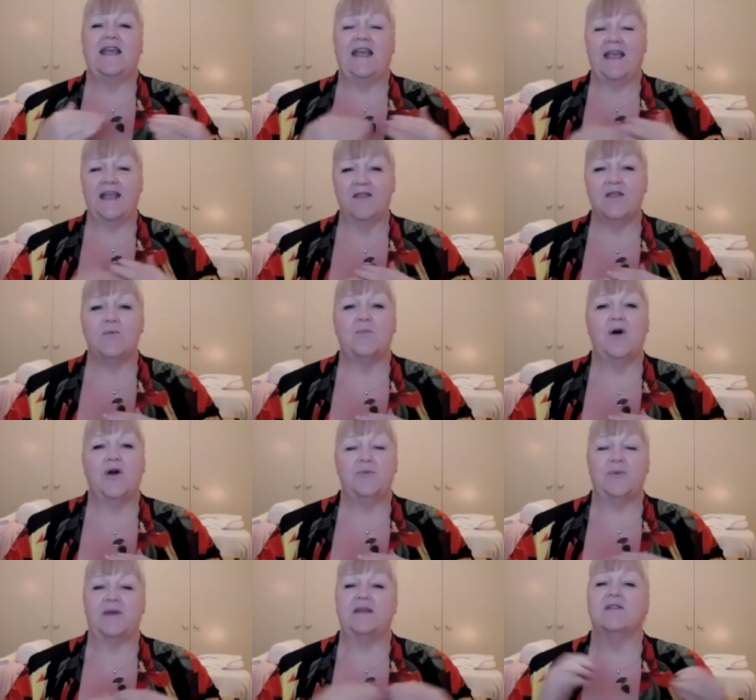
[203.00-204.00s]
in the
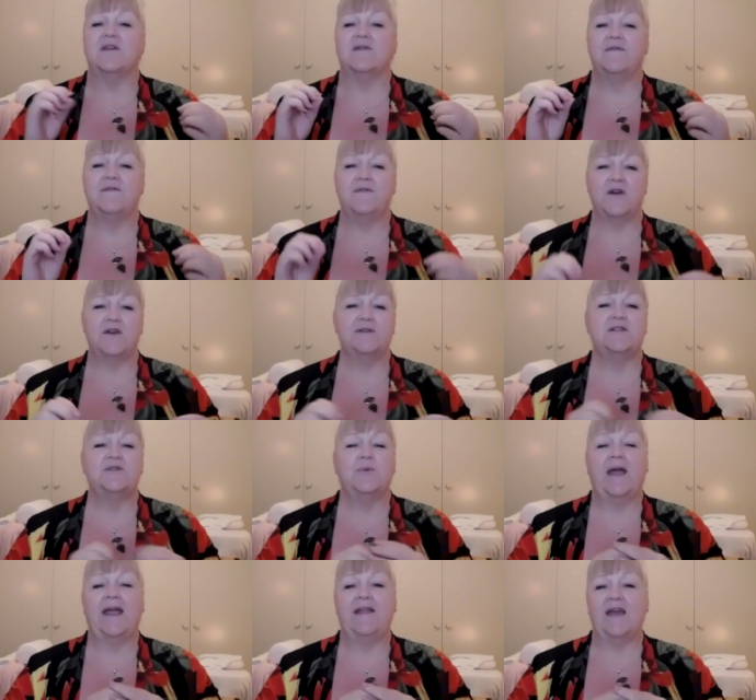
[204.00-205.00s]
moment. The first
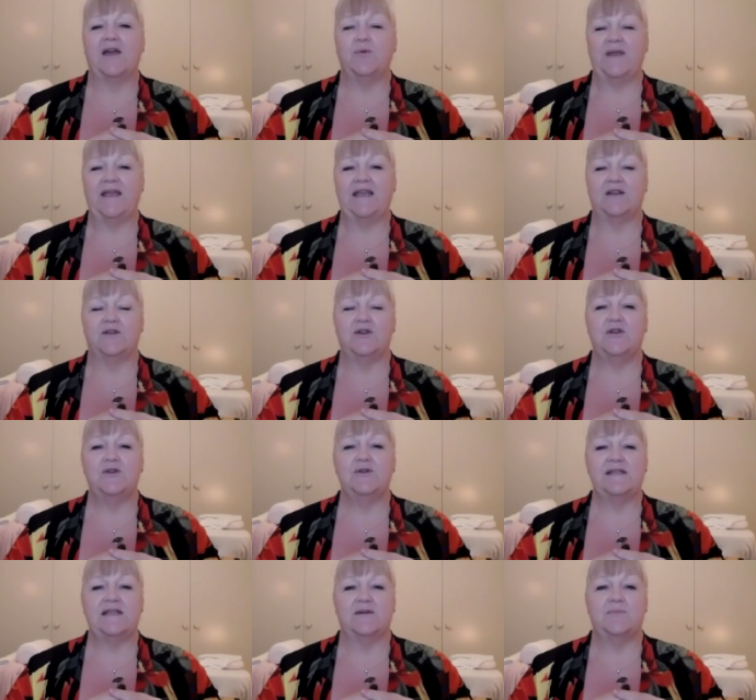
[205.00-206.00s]
way that we can
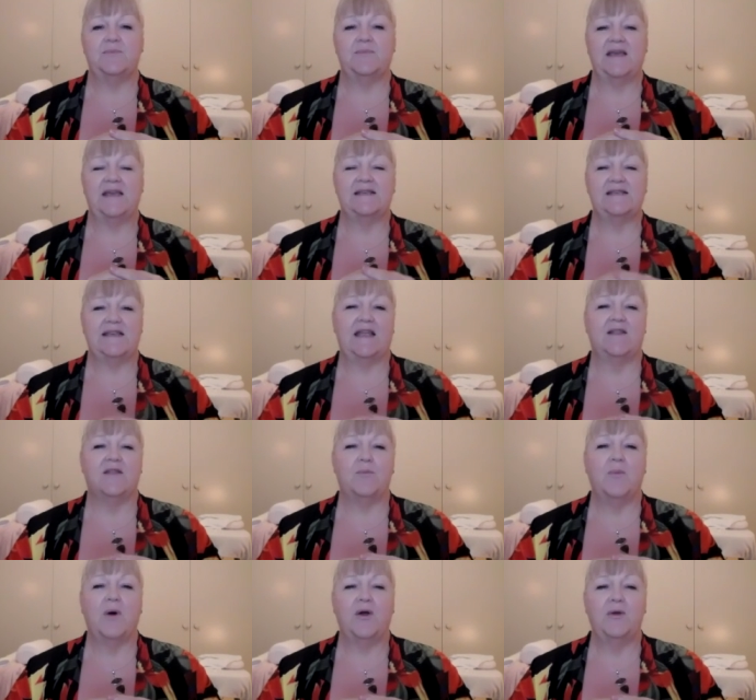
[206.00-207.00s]
use them is in
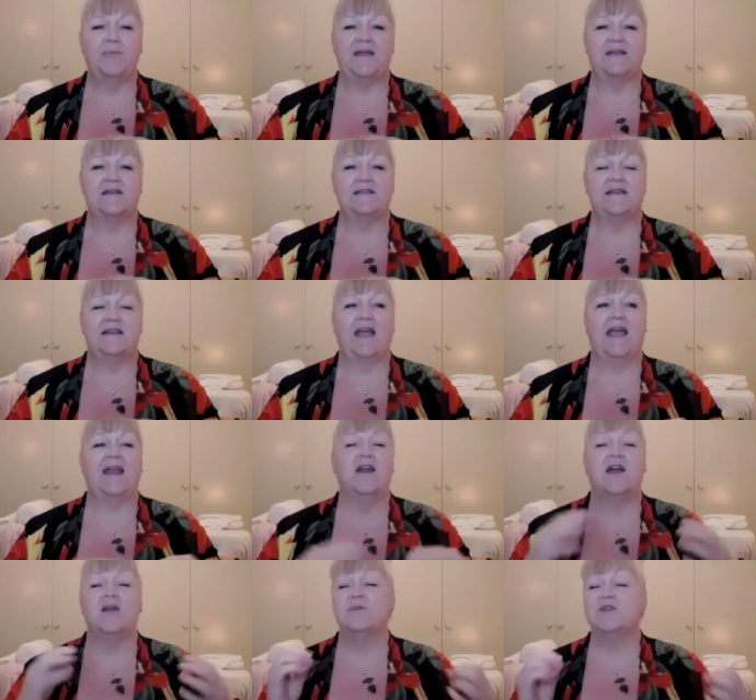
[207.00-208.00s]
the moment. And
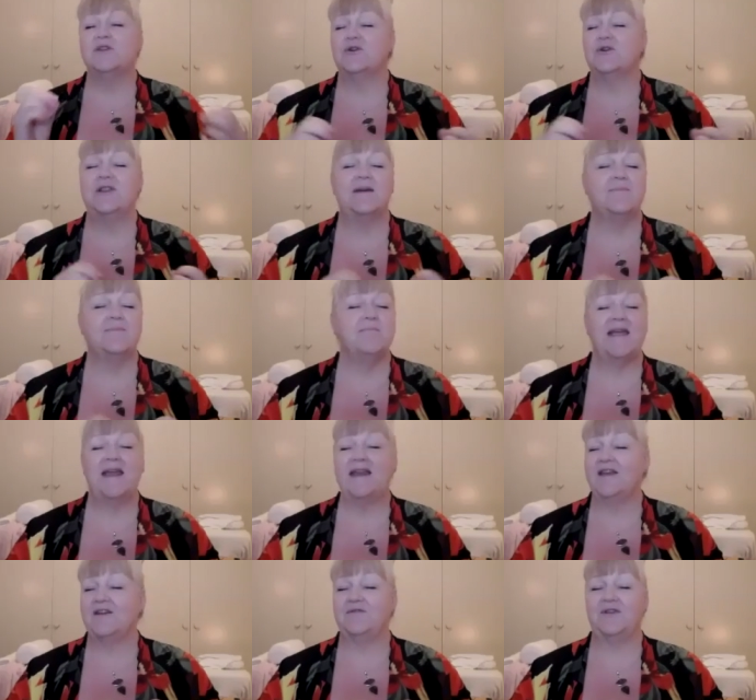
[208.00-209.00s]
I'm sure that
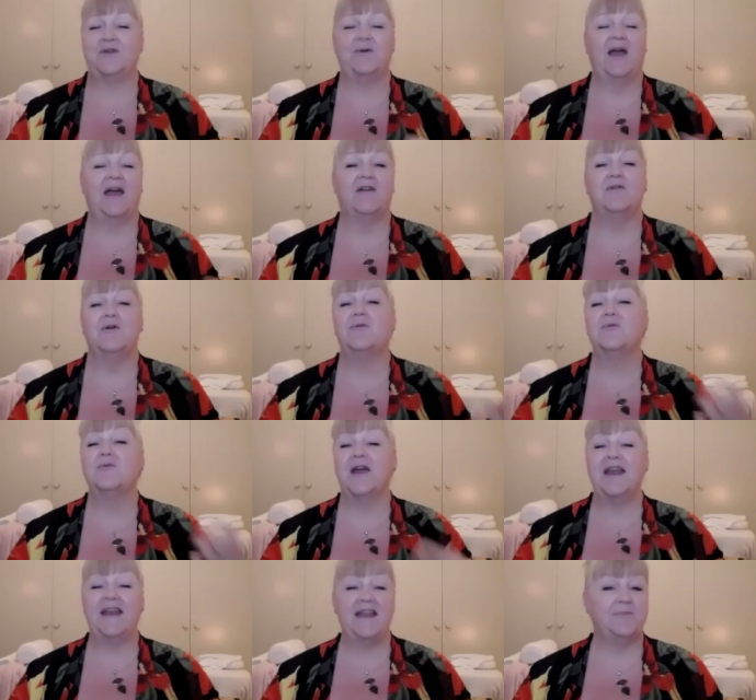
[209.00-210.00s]
many of you have
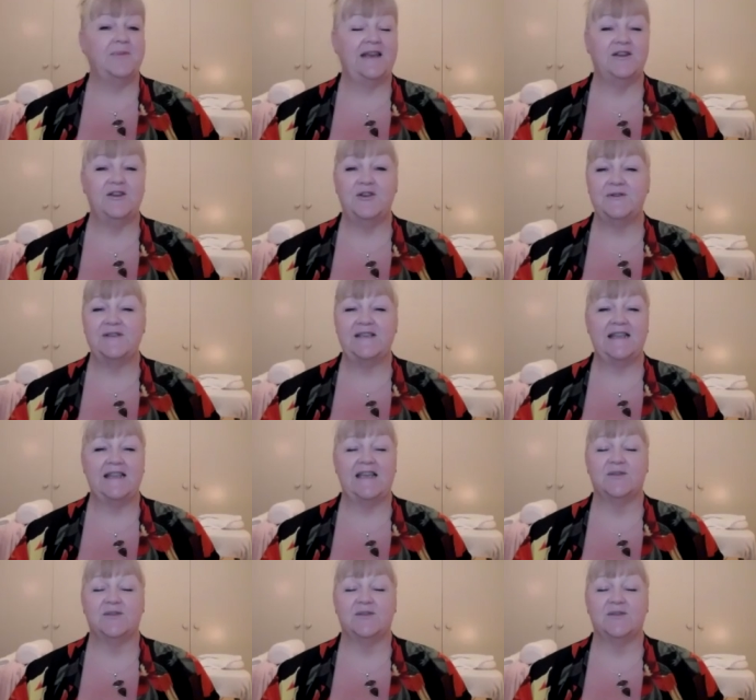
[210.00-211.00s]
already been using
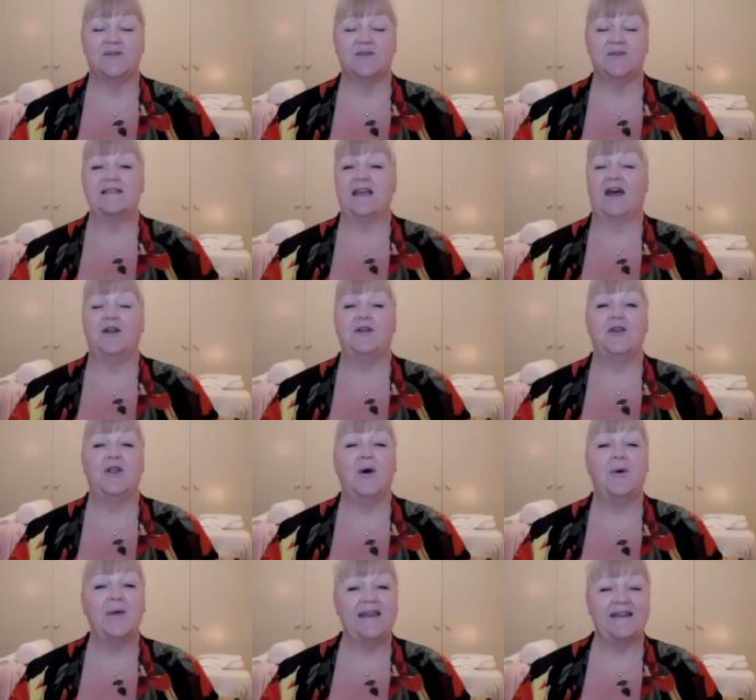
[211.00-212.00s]
these points
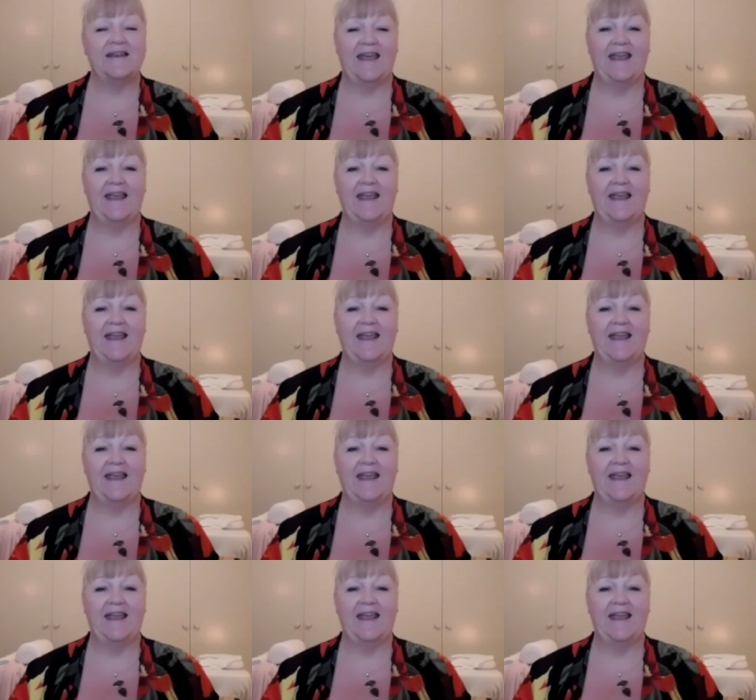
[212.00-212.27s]
unknowingly.